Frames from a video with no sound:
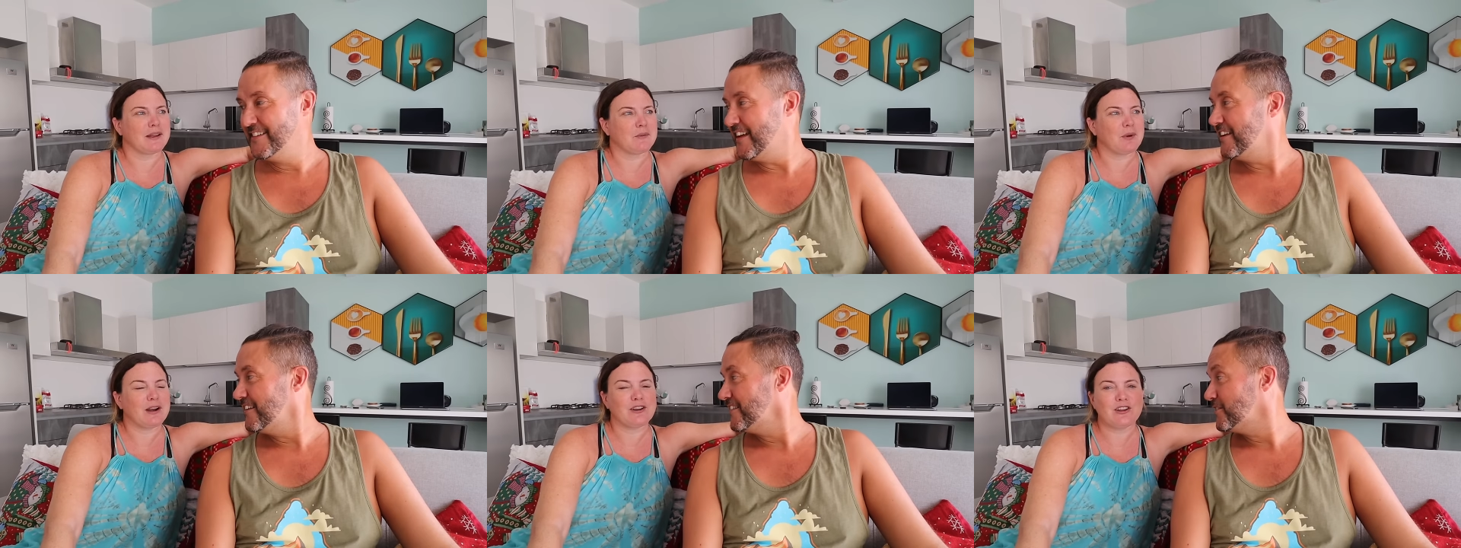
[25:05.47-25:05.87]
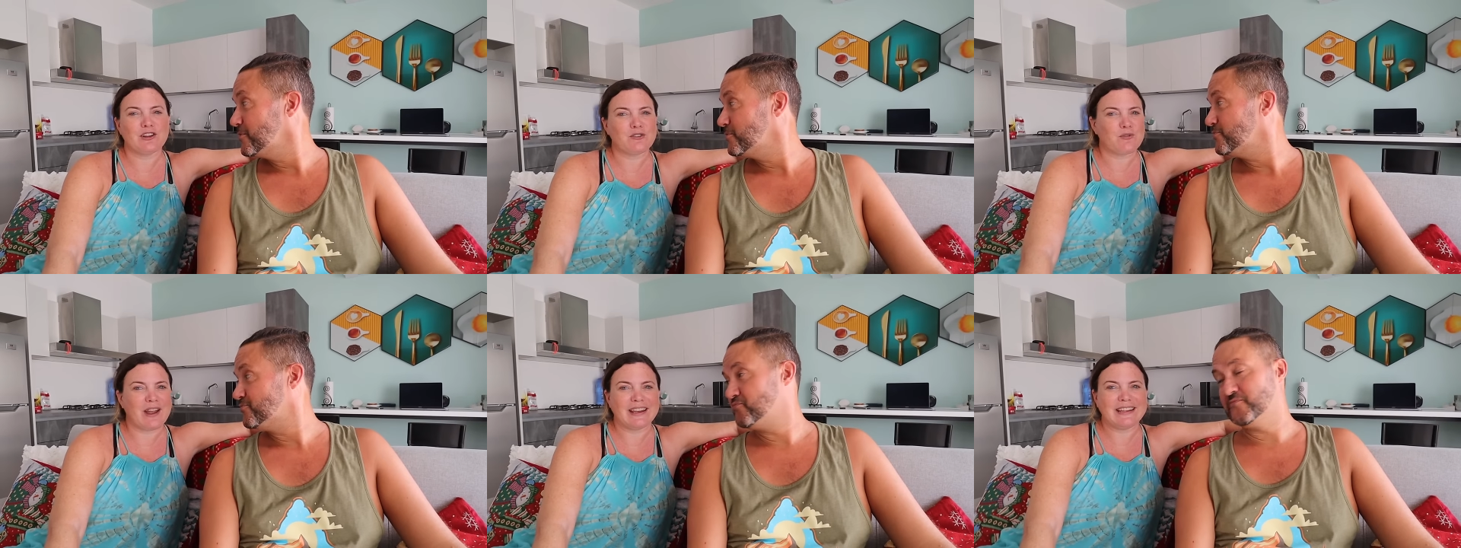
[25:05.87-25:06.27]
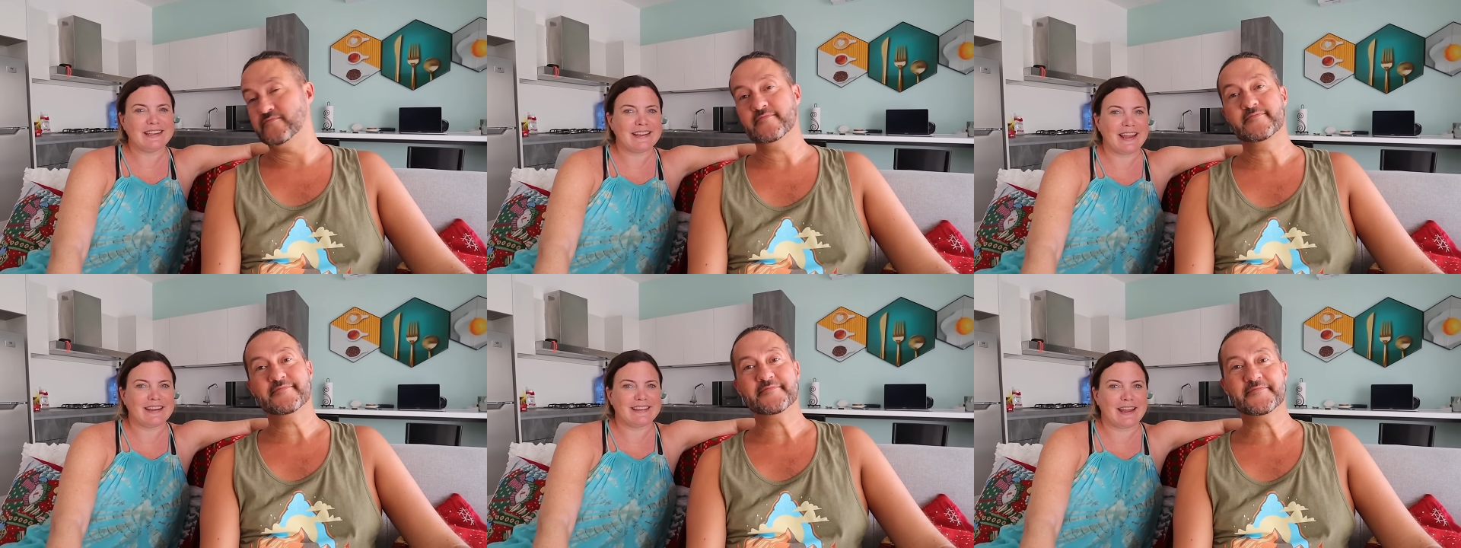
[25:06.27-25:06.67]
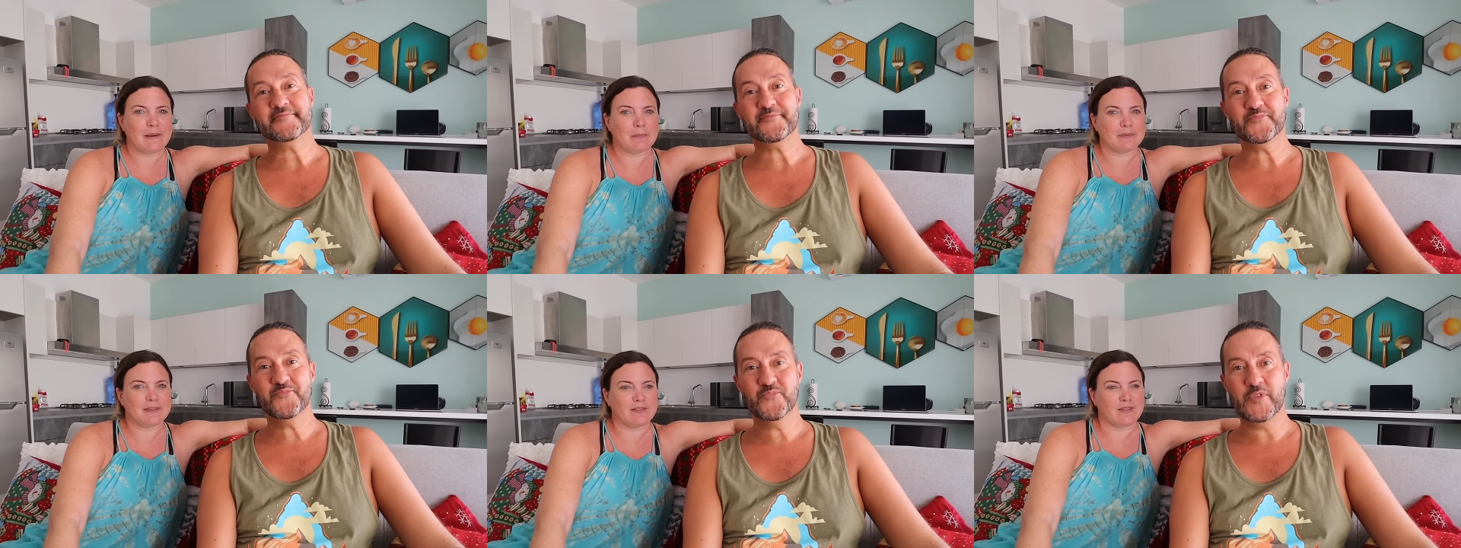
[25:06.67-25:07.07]
Speaker 1: And what are your rainy day
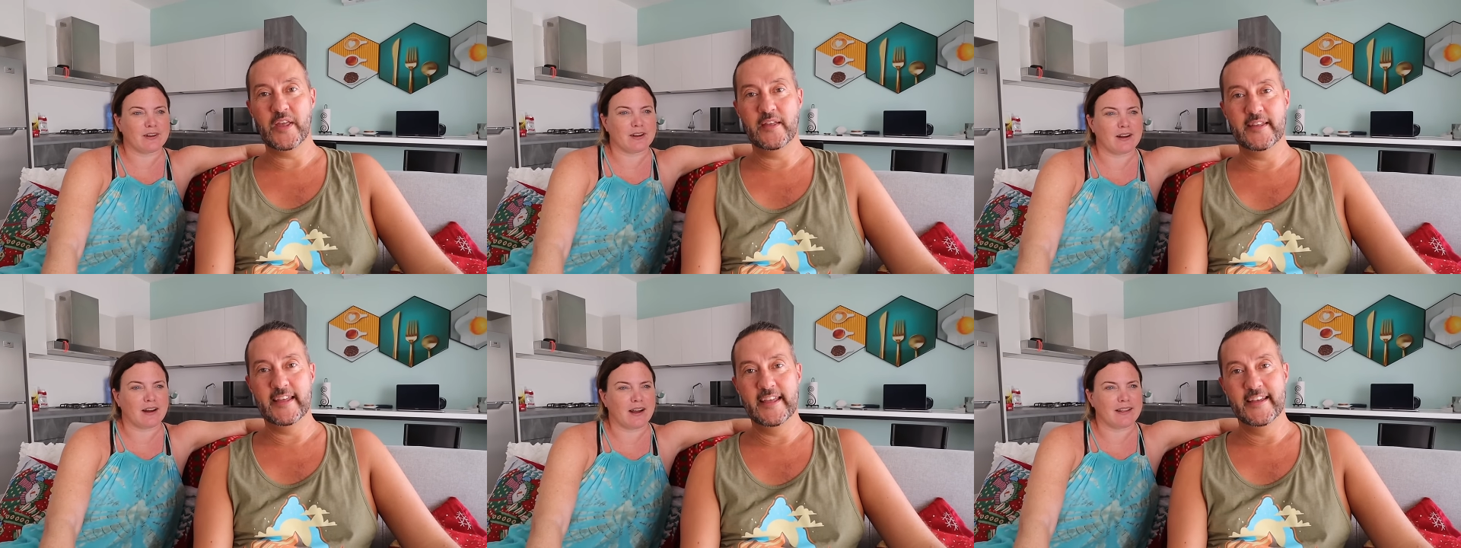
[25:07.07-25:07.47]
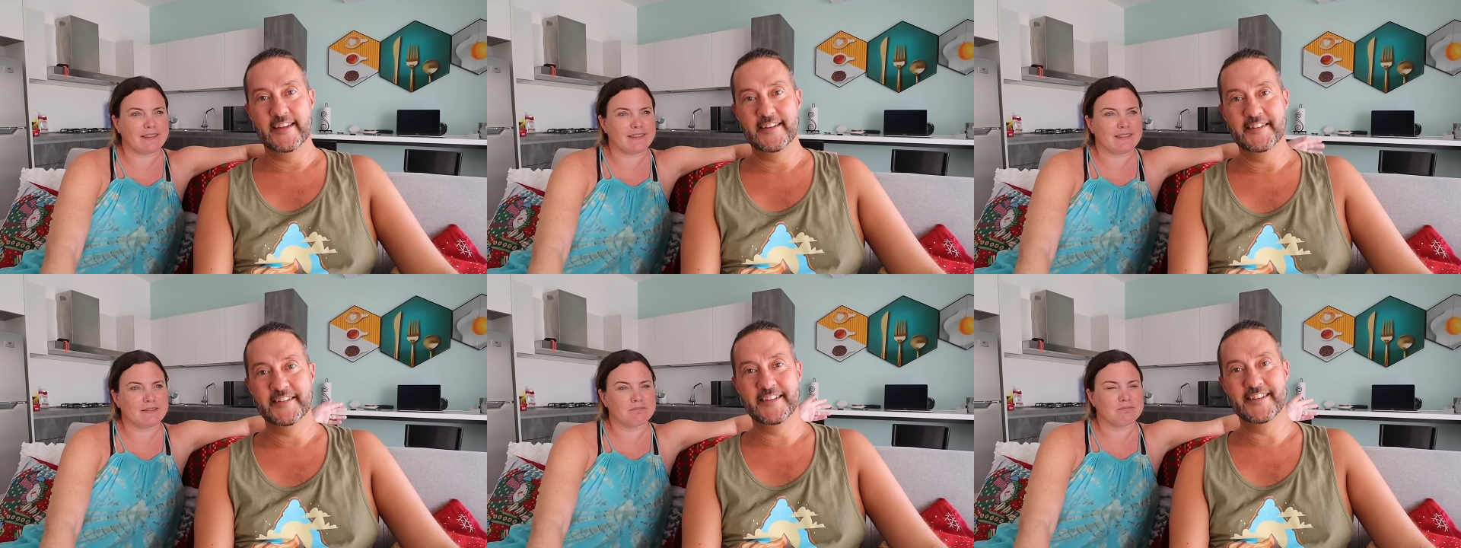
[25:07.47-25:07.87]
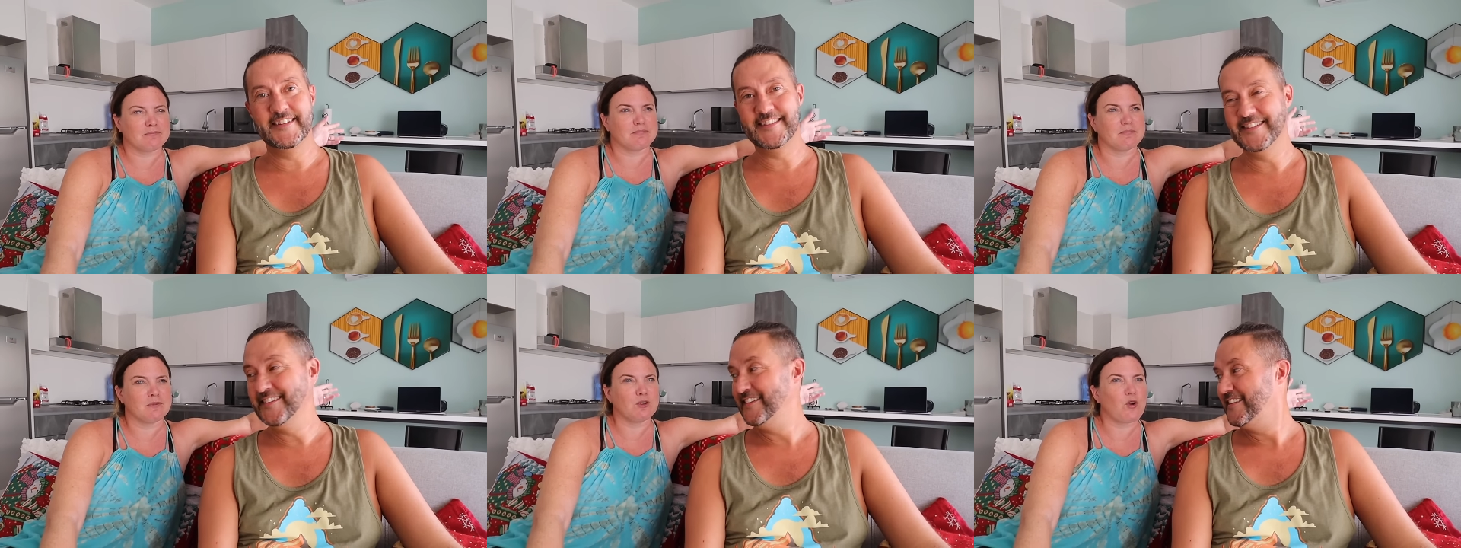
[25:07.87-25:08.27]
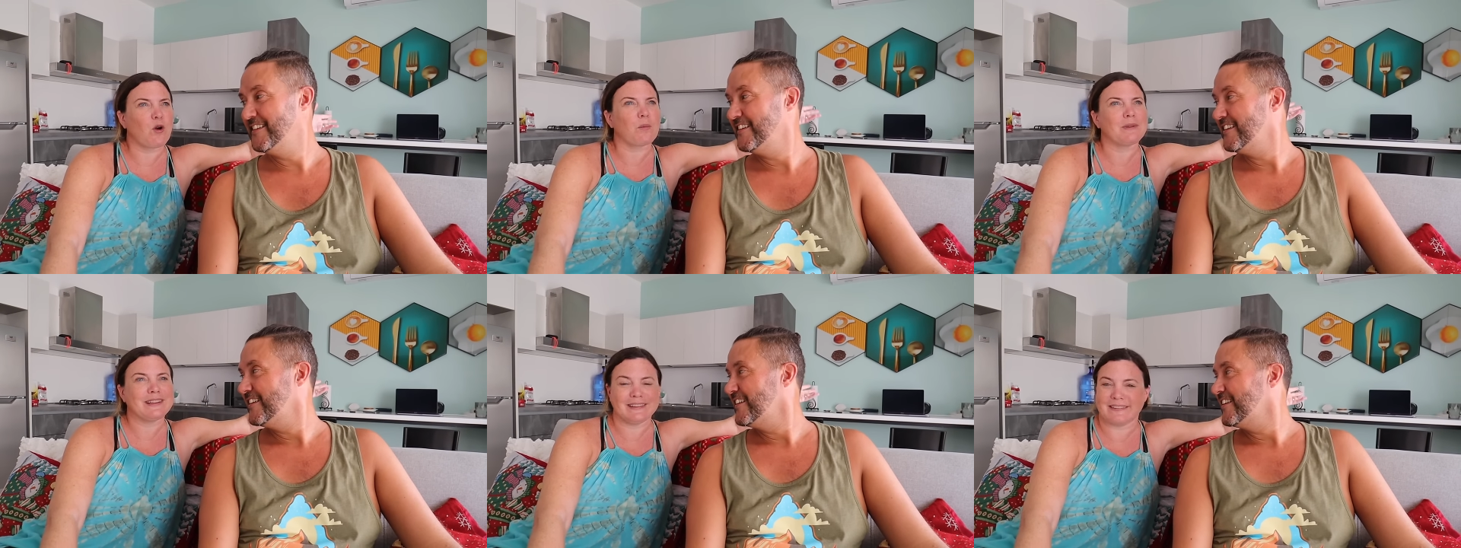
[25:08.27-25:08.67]
tips for uh,
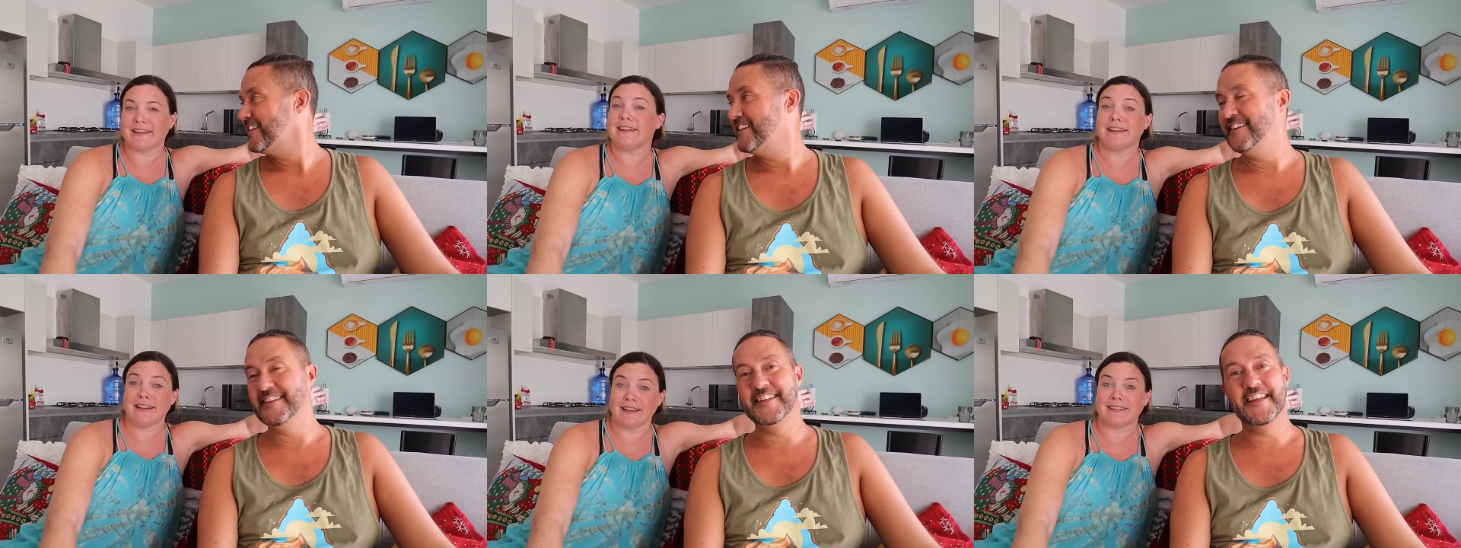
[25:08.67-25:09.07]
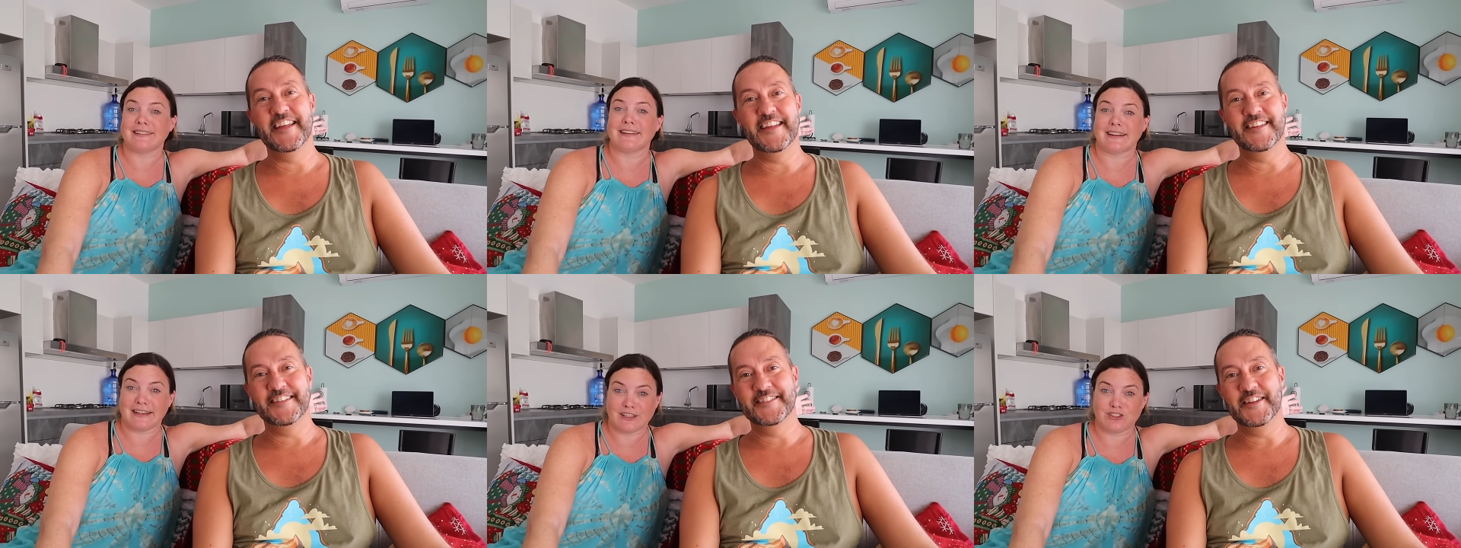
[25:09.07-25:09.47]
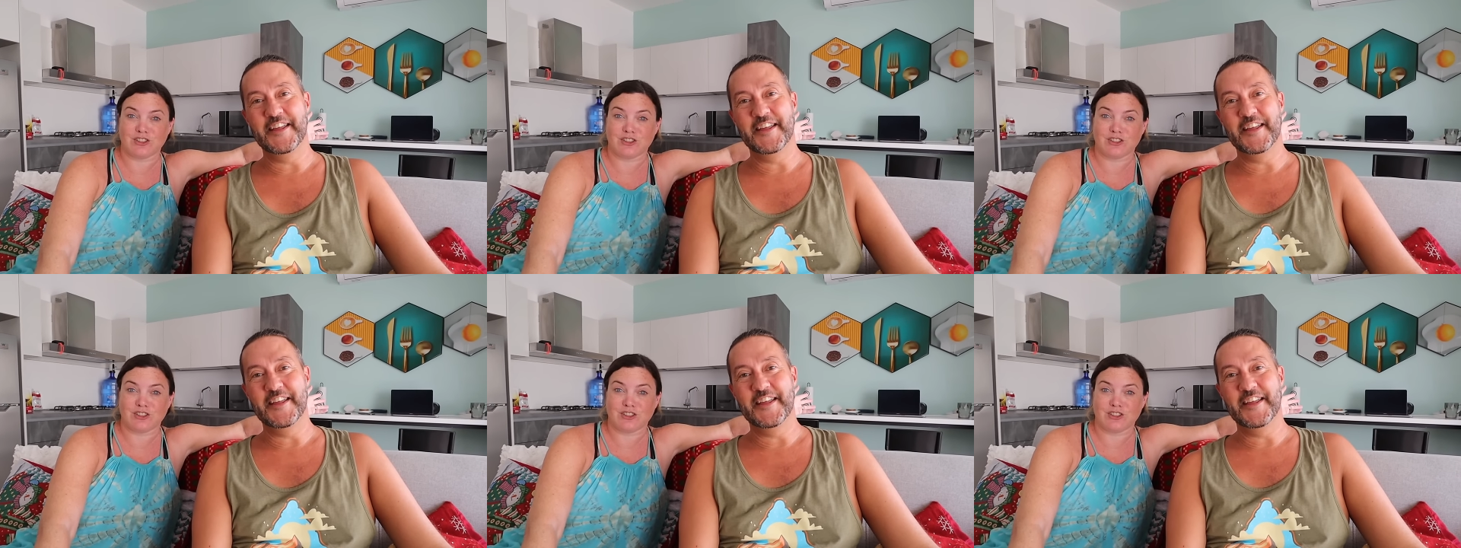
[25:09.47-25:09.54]
normally sunny destinations?